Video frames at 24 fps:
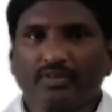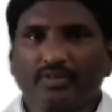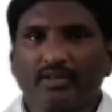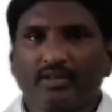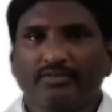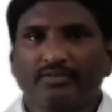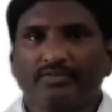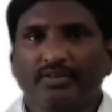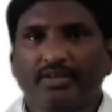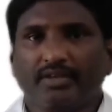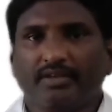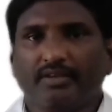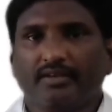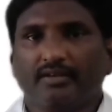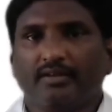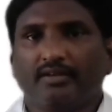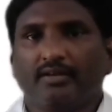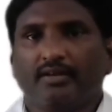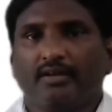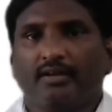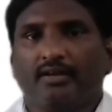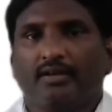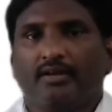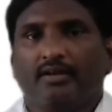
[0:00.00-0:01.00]

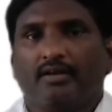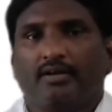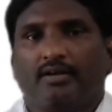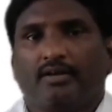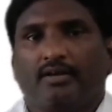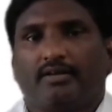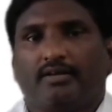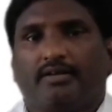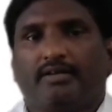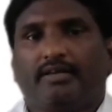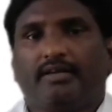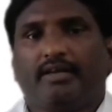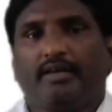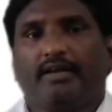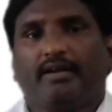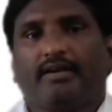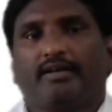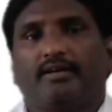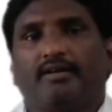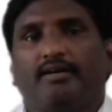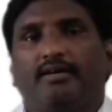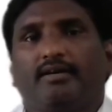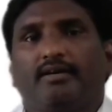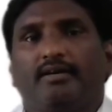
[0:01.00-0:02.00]
see here
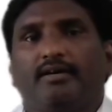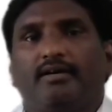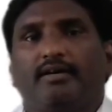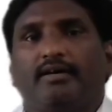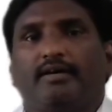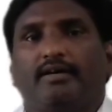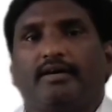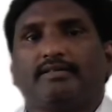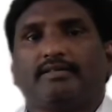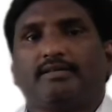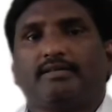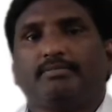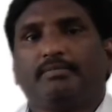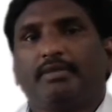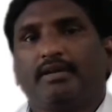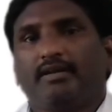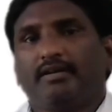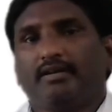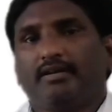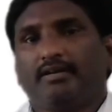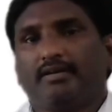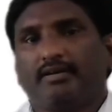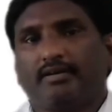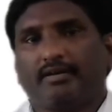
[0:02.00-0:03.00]

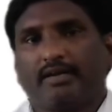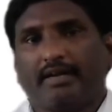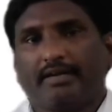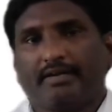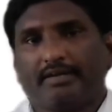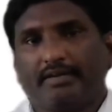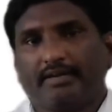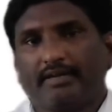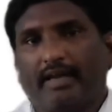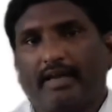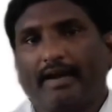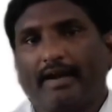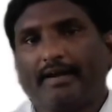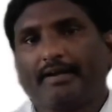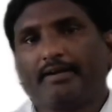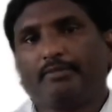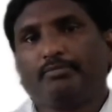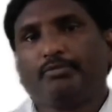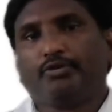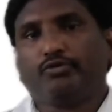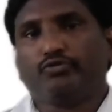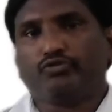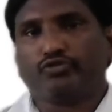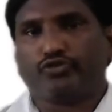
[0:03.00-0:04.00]
XML writing
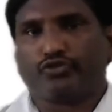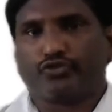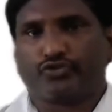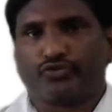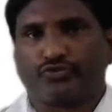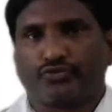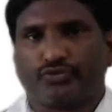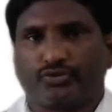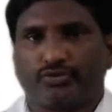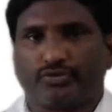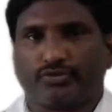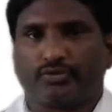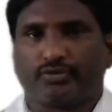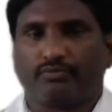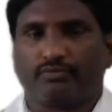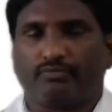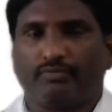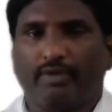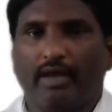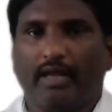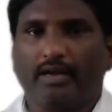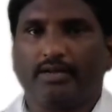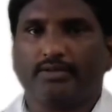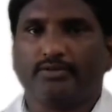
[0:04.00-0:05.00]
attributes
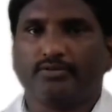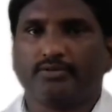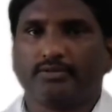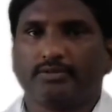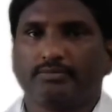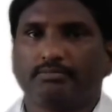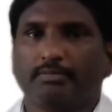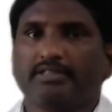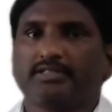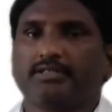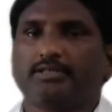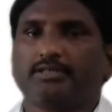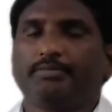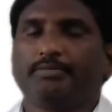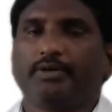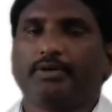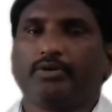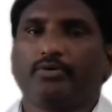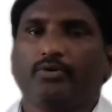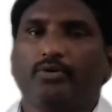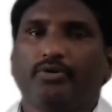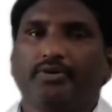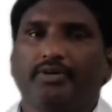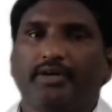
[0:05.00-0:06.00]
values must be
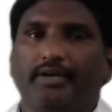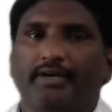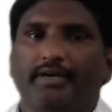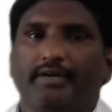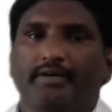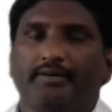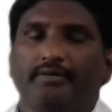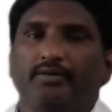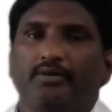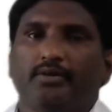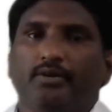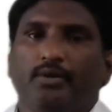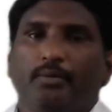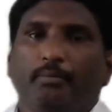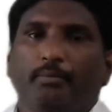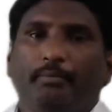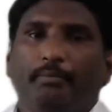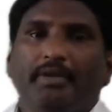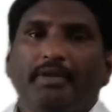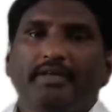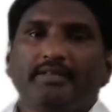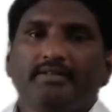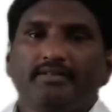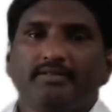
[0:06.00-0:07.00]
quoted
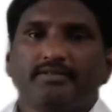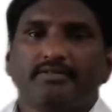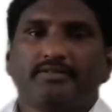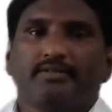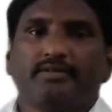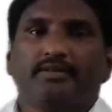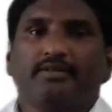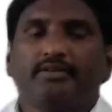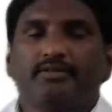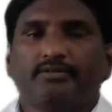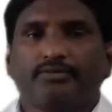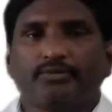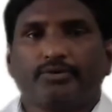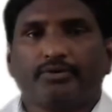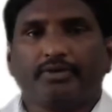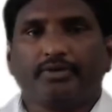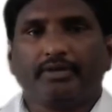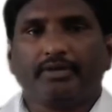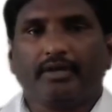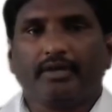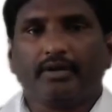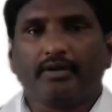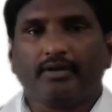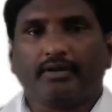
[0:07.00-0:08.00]
means, so
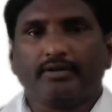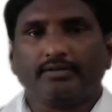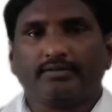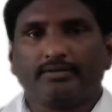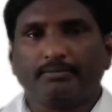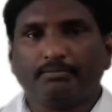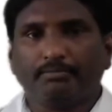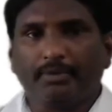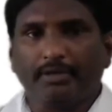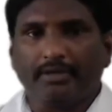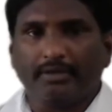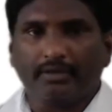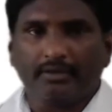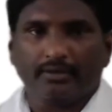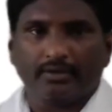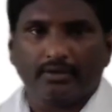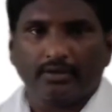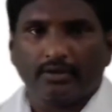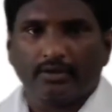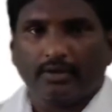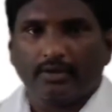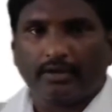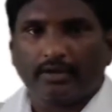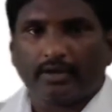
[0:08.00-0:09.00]
here
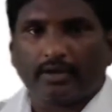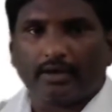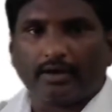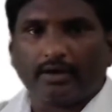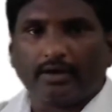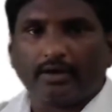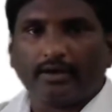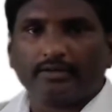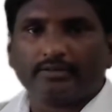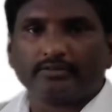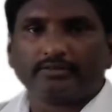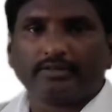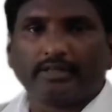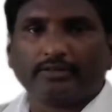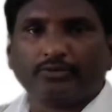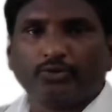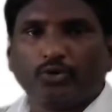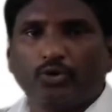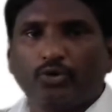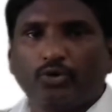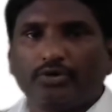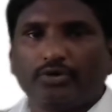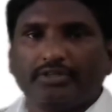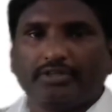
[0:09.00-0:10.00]
simply the
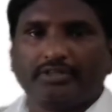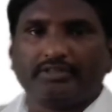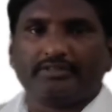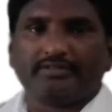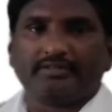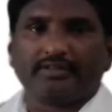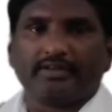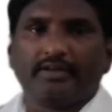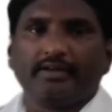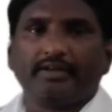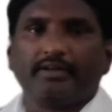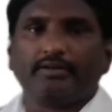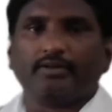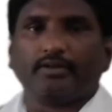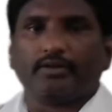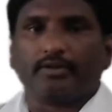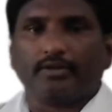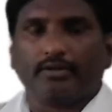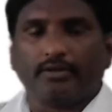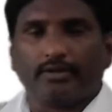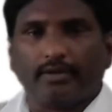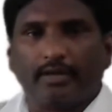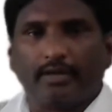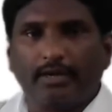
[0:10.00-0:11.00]
note is a
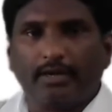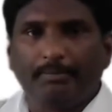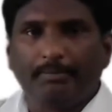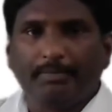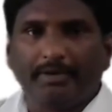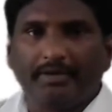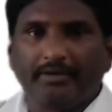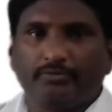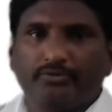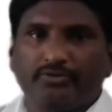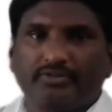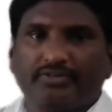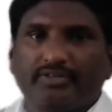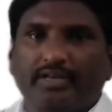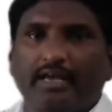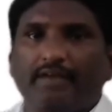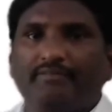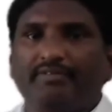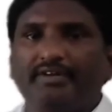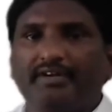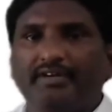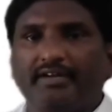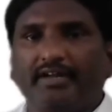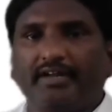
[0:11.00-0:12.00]
element which is
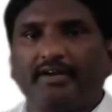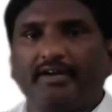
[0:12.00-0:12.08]
having